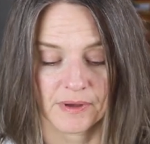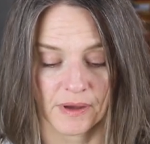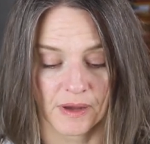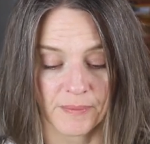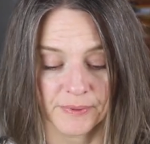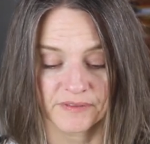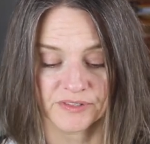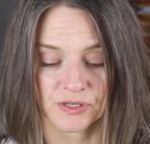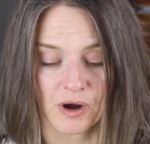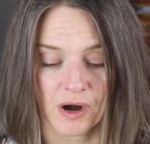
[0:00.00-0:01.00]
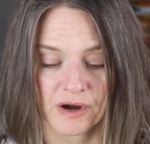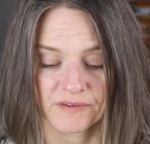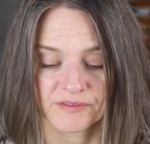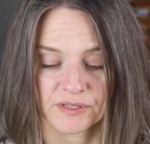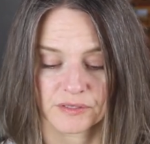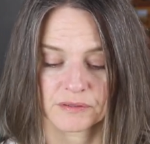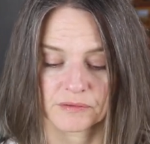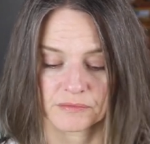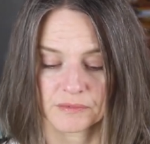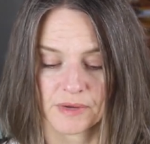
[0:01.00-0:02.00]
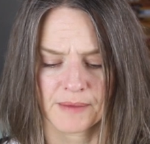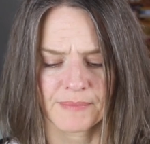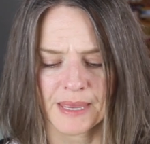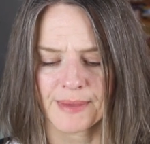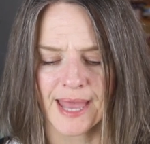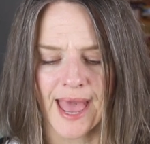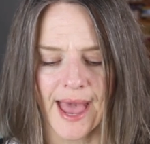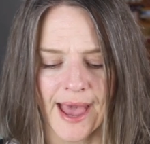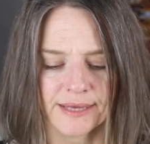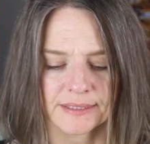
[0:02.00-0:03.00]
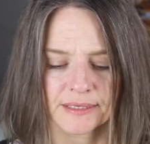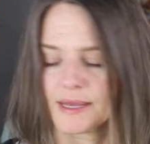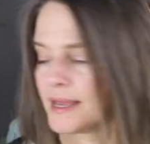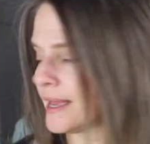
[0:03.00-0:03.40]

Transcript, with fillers: a couple of scarves, maybe a hat.